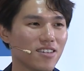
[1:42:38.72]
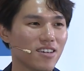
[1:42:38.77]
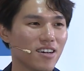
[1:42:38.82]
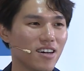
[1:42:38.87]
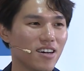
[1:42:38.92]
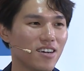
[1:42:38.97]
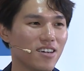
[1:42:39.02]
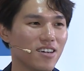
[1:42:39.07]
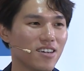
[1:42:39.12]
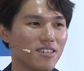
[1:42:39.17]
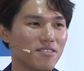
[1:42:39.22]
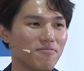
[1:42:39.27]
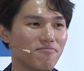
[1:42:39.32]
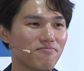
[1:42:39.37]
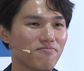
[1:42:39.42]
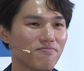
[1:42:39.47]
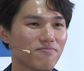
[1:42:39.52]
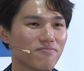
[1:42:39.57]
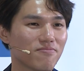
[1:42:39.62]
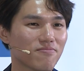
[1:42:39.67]

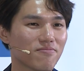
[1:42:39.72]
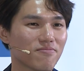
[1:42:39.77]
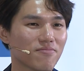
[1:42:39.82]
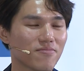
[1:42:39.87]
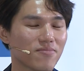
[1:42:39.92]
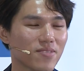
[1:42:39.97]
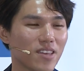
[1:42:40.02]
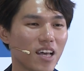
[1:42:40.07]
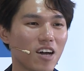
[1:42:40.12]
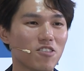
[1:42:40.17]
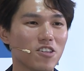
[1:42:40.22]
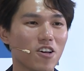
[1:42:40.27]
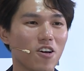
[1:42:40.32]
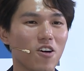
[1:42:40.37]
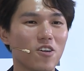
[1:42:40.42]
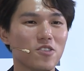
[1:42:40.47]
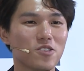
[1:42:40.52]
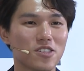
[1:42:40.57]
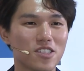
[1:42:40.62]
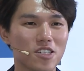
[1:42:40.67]
Now
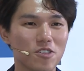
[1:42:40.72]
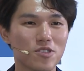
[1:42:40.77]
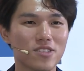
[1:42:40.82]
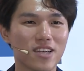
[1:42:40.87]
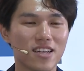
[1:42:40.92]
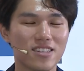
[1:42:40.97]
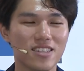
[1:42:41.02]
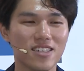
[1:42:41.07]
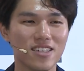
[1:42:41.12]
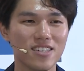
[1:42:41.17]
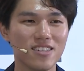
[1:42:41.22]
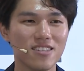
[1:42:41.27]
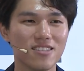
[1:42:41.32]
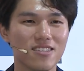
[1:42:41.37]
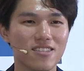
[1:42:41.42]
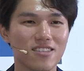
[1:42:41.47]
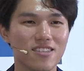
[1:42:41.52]
you're still studying,